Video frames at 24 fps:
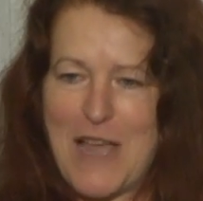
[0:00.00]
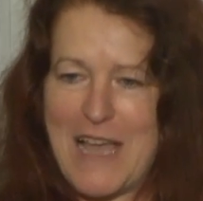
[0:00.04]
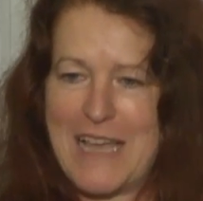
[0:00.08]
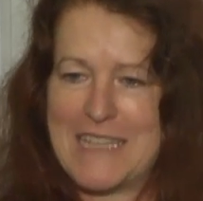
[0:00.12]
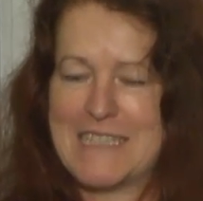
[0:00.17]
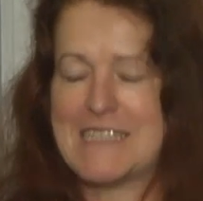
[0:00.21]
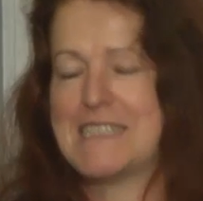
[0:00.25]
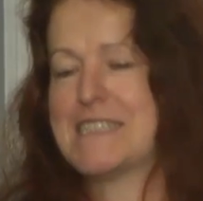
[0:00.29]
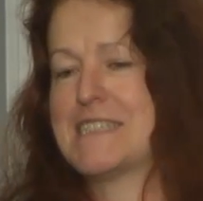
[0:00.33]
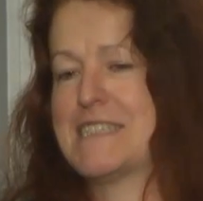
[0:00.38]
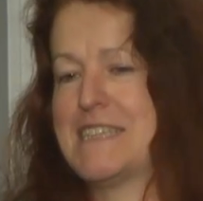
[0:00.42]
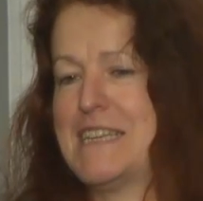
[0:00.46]

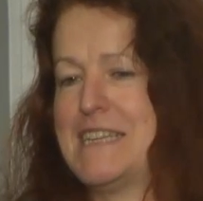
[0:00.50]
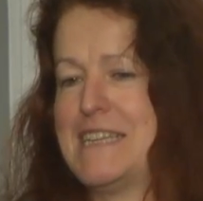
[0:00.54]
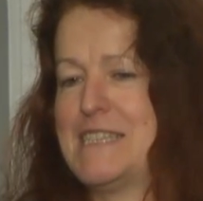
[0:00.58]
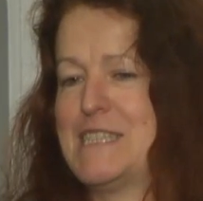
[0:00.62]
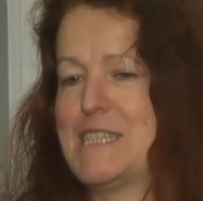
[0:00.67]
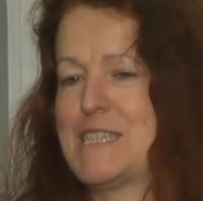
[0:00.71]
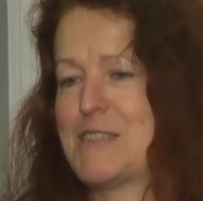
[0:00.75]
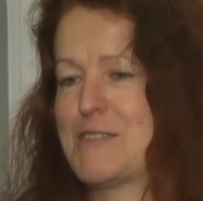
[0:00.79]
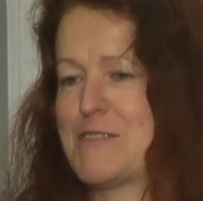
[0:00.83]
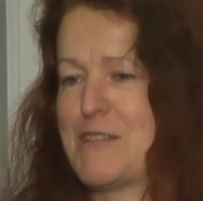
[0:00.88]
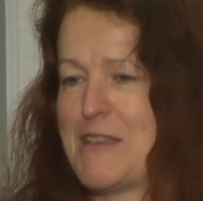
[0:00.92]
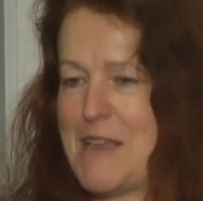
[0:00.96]
And
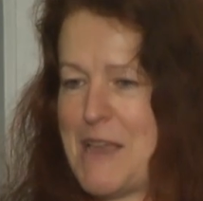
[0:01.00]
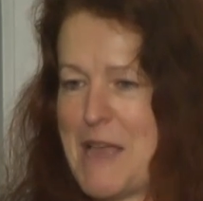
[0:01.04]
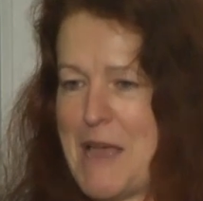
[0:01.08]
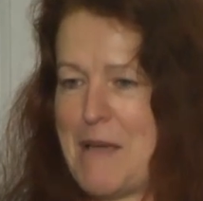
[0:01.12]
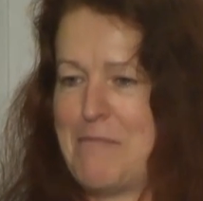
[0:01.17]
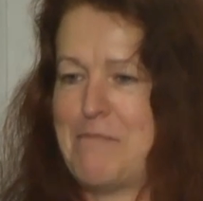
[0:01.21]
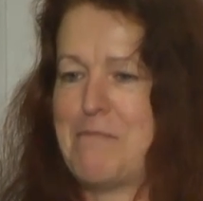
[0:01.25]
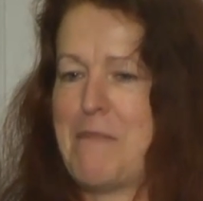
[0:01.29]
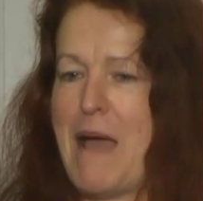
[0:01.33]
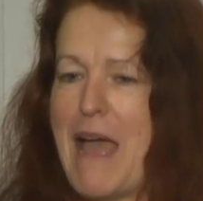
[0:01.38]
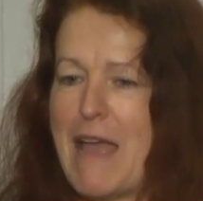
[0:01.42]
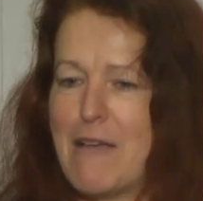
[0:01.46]
it's,
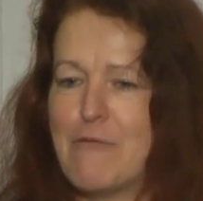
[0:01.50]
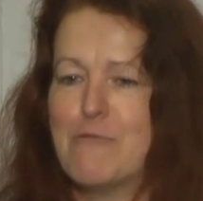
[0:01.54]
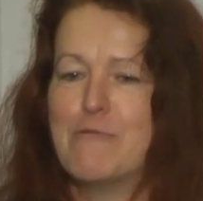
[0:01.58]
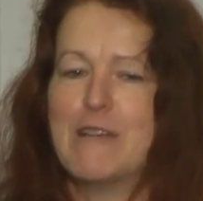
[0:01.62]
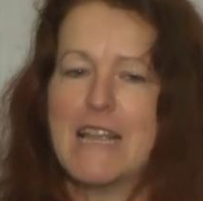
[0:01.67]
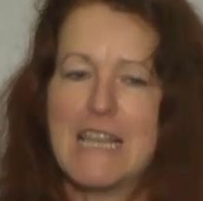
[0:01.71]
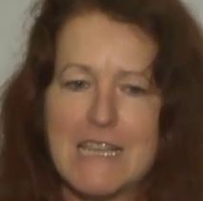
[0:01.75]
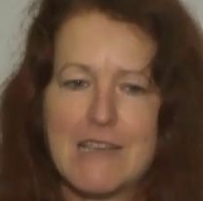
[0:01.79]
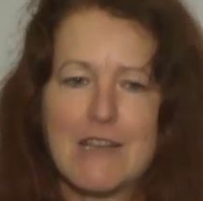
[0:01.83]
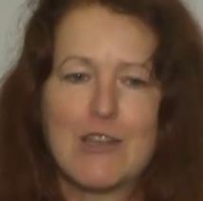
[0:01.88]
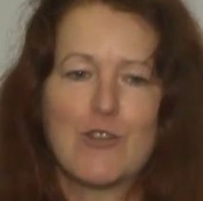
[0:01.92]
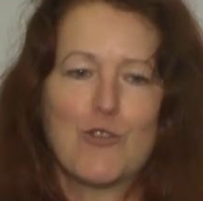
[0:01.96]
um, I'm
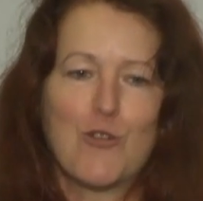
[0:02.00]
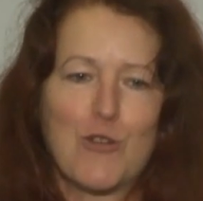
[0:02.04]
really